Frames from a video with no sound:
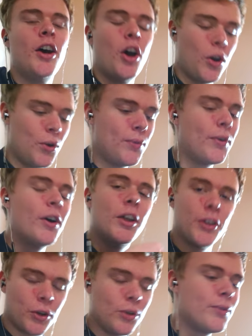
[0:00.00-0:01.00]
over
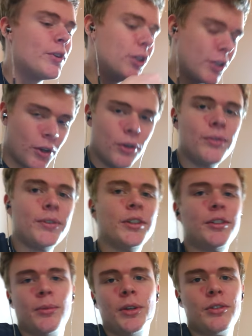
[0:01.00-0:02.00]
and over and over
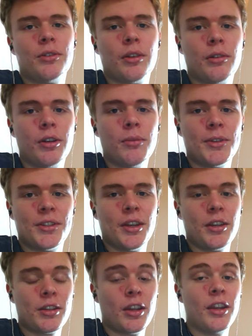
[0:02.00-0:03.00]
to make sure there are no
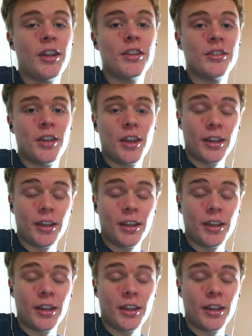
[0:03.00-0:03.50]
mistakes, and it is